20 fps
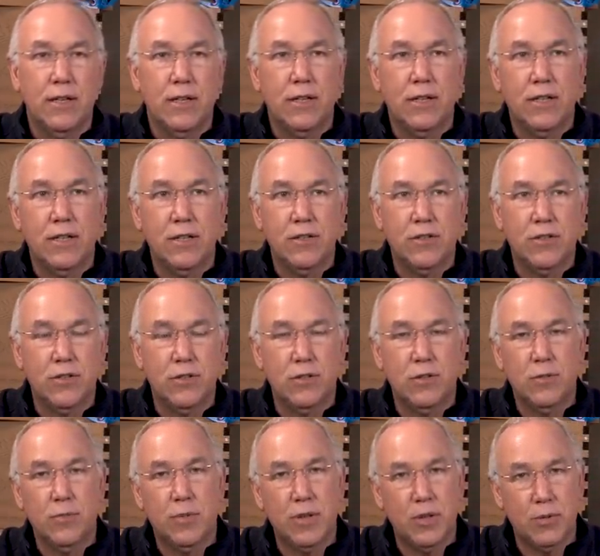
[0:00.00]
You need
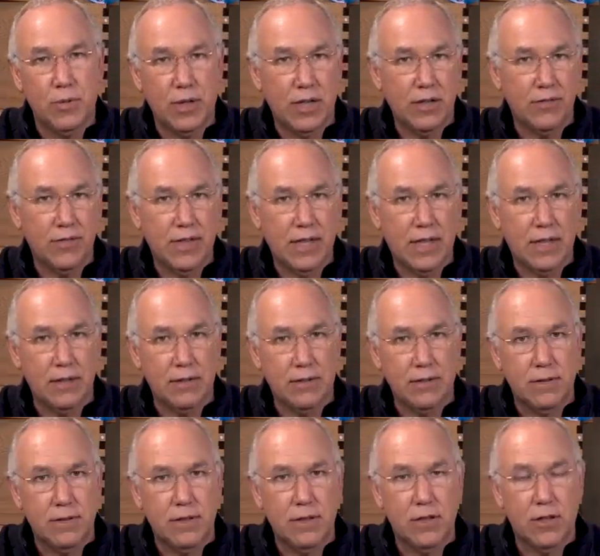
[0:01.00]
to be aware of that.
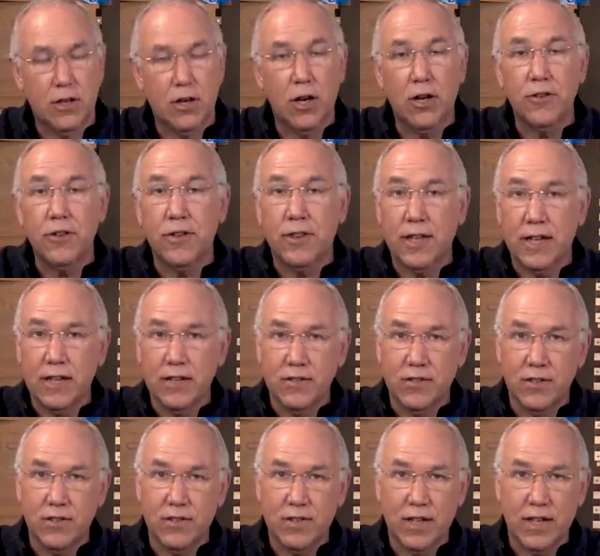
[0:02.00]
There are other
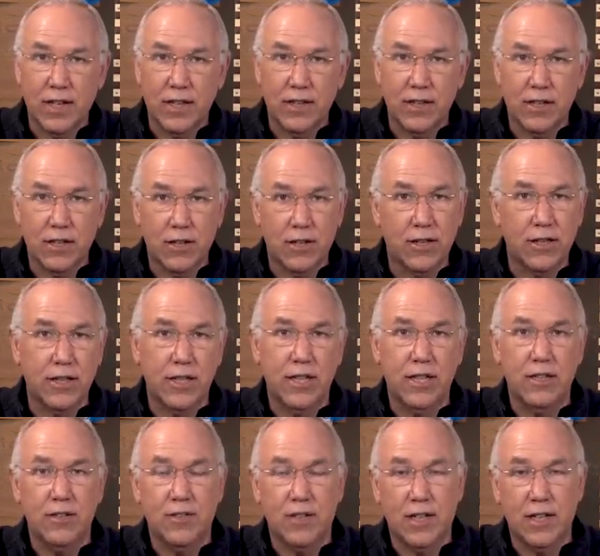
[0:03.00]
things inside the
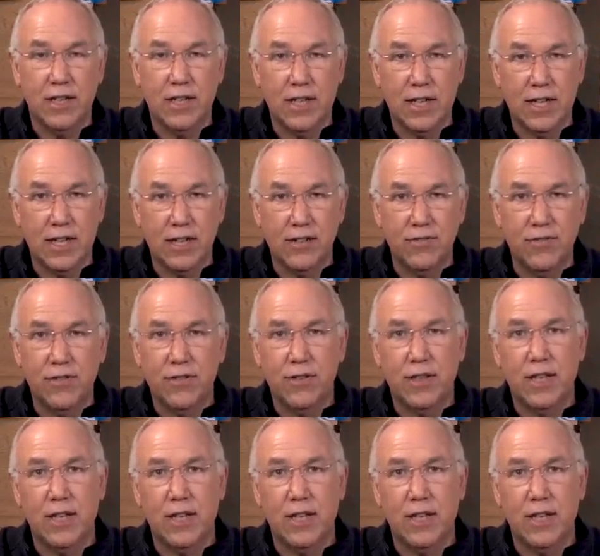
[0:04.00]
colony, inside the hive,